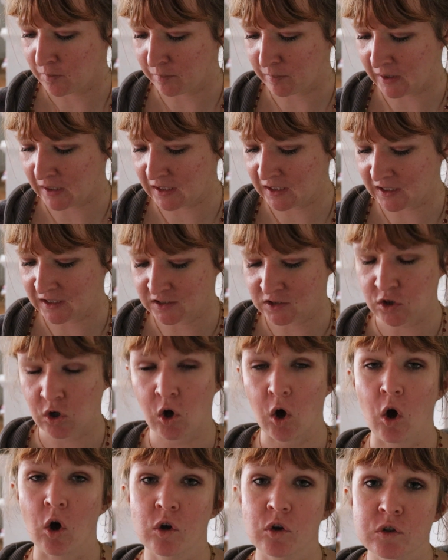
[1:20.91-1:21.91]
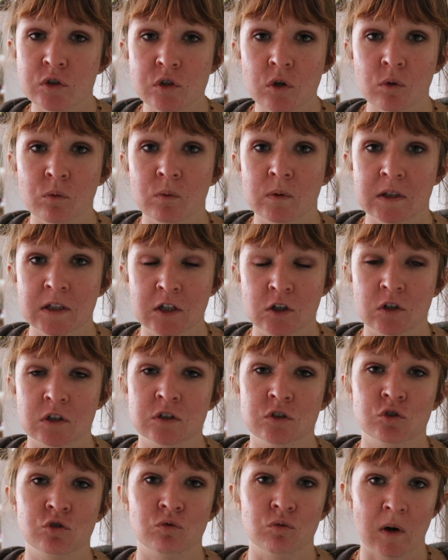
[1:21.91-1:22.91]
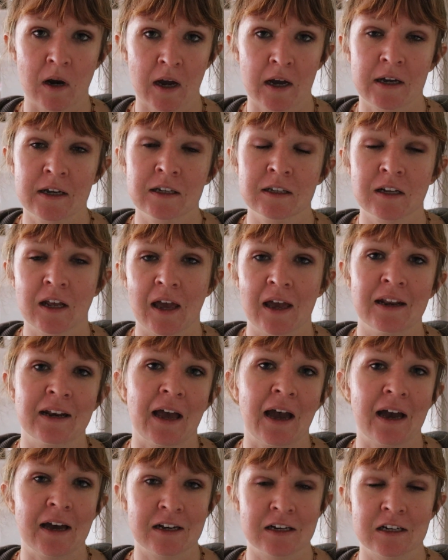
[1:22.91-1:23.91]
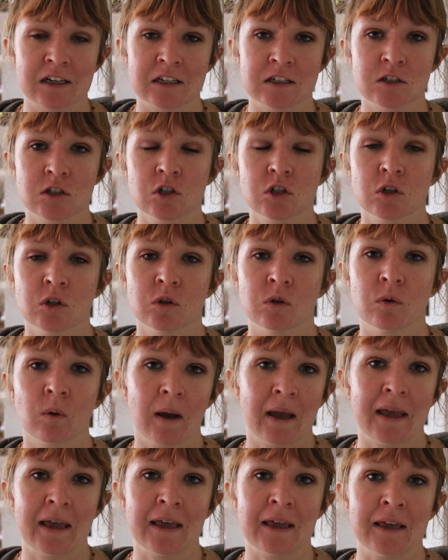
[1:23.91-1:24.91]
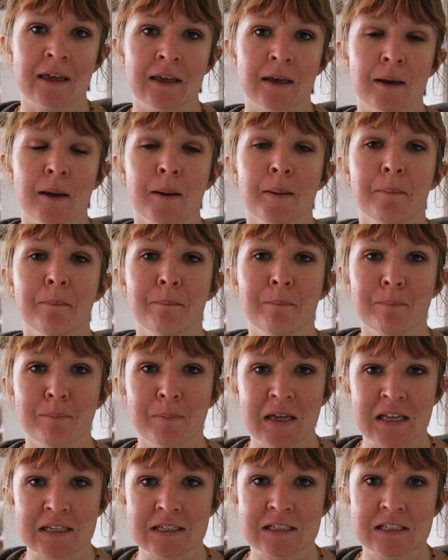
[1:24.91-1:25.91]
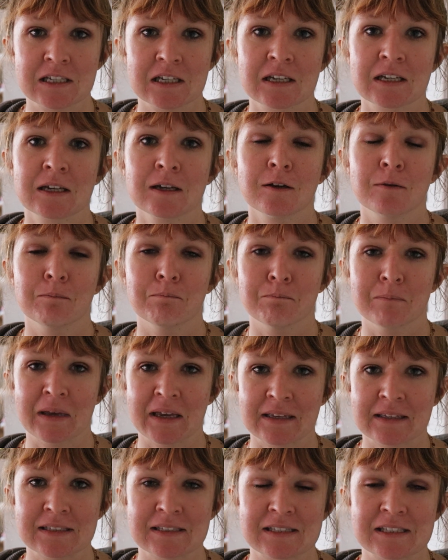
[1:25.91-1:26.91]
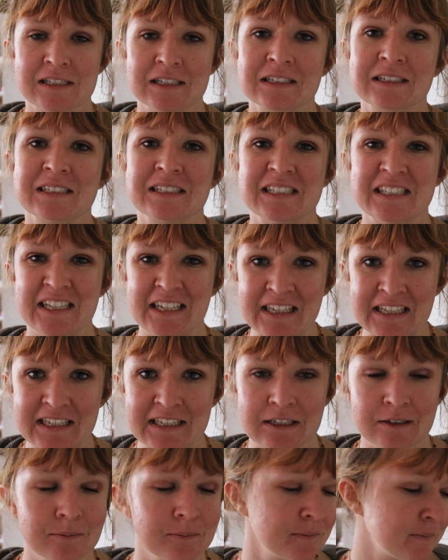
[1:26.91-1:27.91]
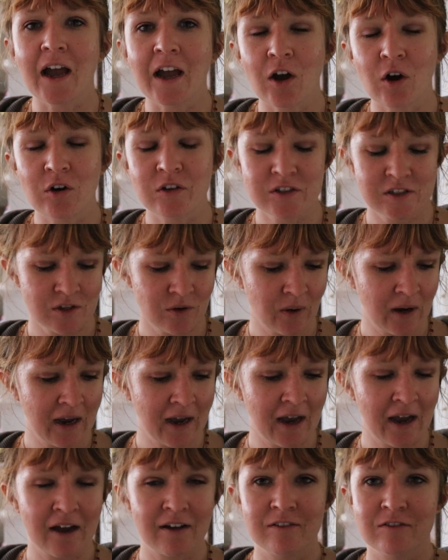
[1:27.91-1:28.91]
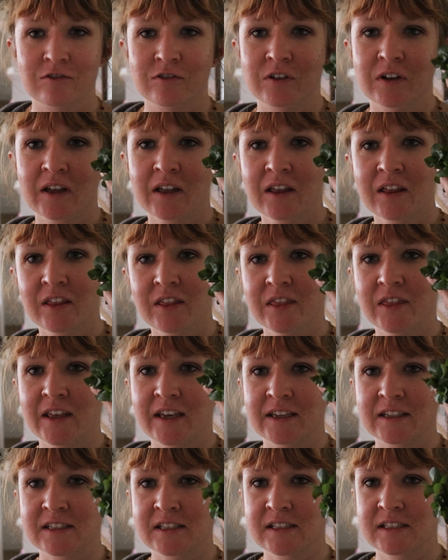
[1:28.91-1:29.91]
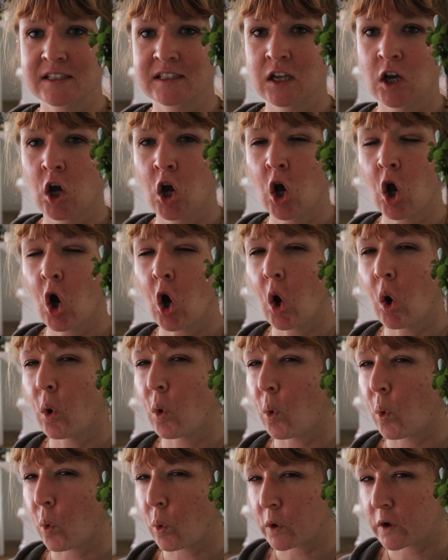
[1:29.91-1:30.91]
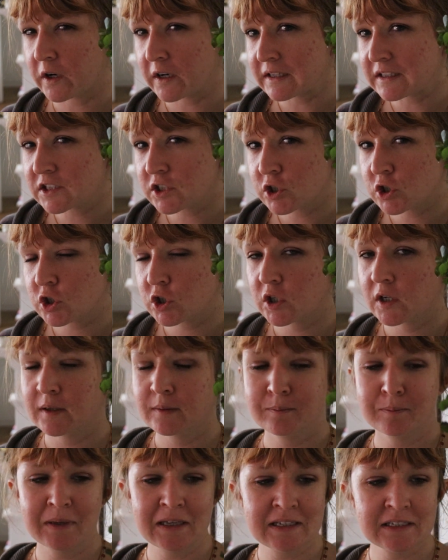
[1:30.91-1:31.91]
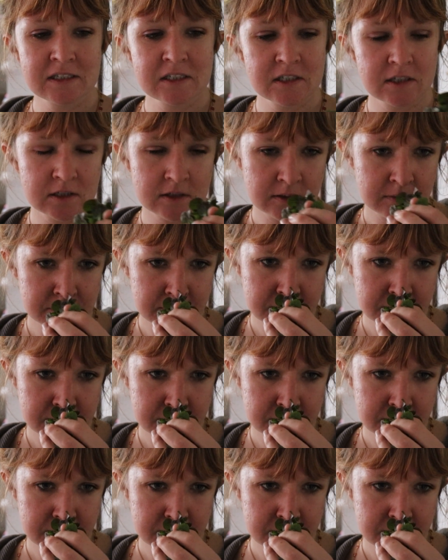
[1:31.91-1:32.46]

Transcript: but it's also really good dried and added into a mint mixed tea. I also have this orange mint,